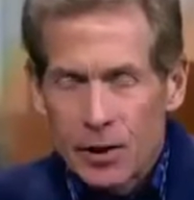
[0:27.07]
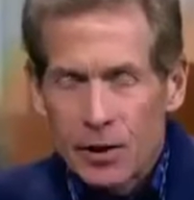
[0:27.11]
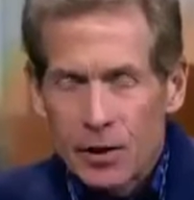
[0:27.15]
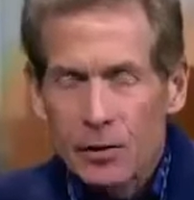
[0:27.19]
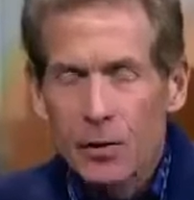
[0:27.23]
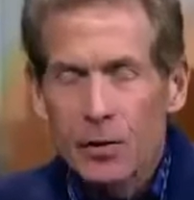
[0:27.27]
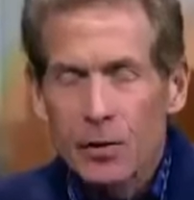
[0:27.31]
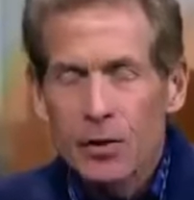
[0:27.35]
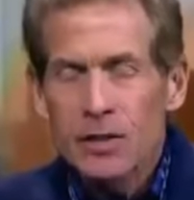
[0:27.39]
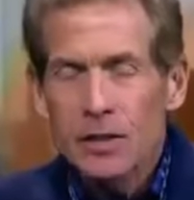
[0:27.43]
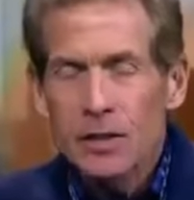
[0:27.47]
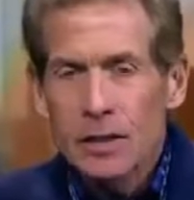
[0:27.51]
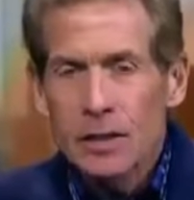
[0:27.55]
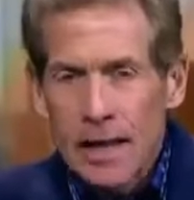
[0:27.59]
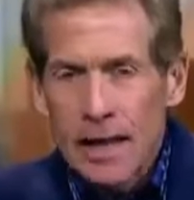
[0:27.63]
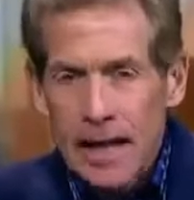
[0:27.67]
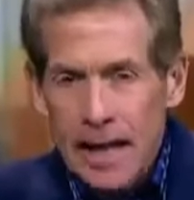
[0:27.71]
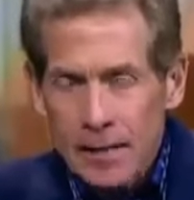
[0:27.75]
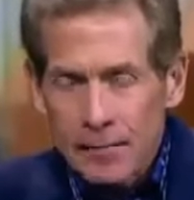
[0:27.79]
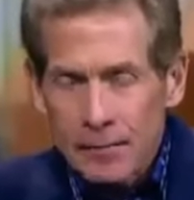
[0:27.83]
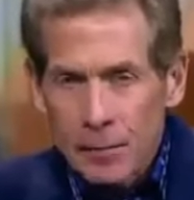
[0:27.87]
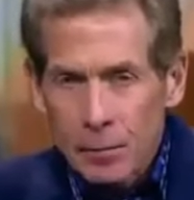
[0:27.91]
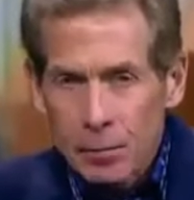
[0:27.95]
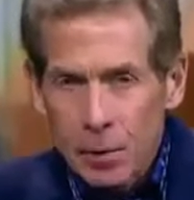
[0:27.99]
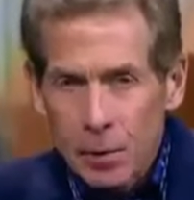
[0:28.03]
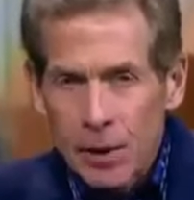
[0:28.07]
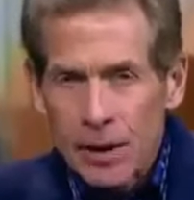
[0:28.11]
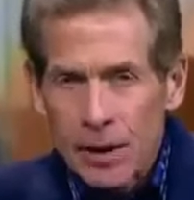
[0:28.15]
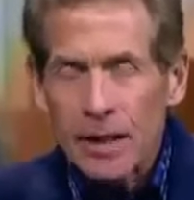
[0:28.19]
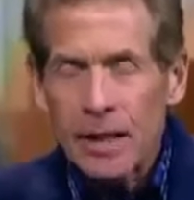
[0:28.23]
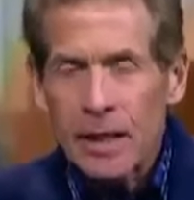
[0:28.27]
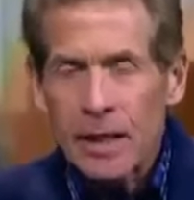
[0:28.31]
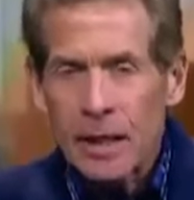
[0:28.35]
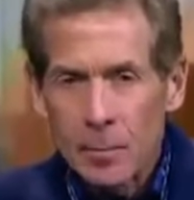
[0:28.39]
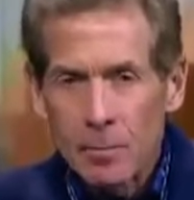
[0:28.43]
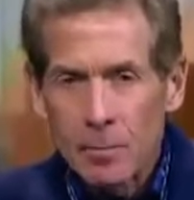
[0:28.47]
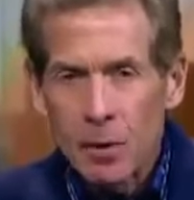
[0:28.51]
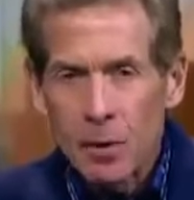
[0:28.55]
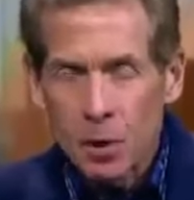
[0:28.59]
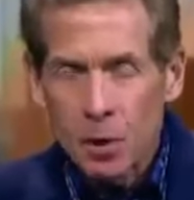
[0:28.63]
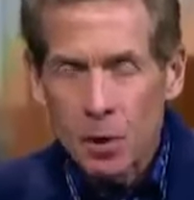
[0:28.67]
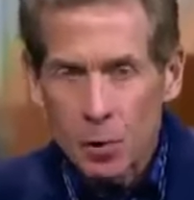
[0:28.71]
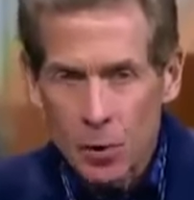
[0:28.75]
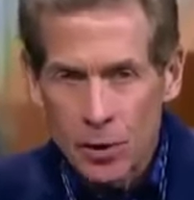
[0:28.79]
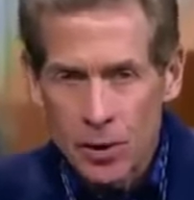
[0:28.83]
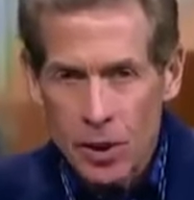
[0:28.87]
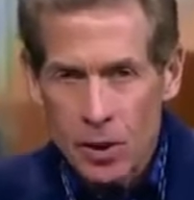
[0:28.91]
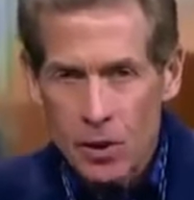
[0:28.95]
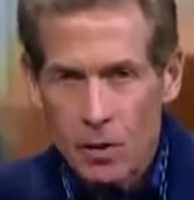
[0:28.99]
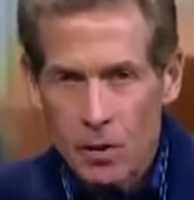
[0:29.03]
here. He looks laughably
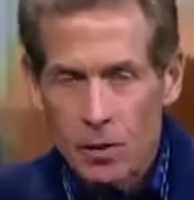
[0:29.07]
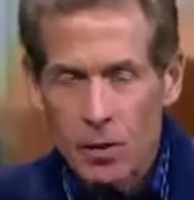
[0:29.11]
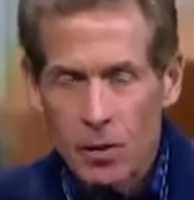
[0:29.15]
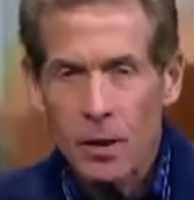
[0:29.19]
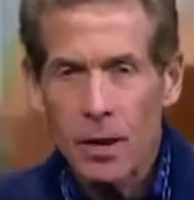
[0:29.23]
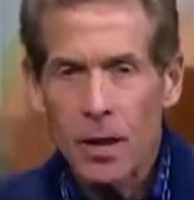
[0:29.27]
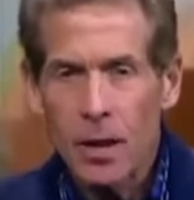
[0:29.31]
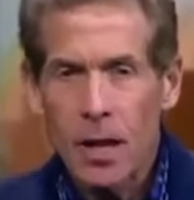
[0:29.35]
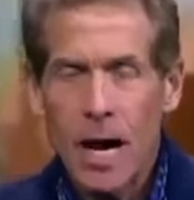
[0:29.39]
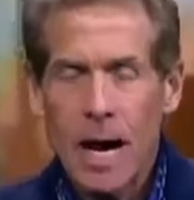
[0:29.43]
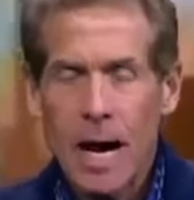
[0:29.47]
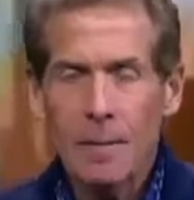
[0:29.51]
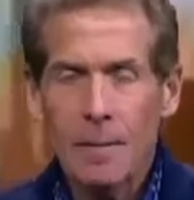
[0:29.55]
hypocritical.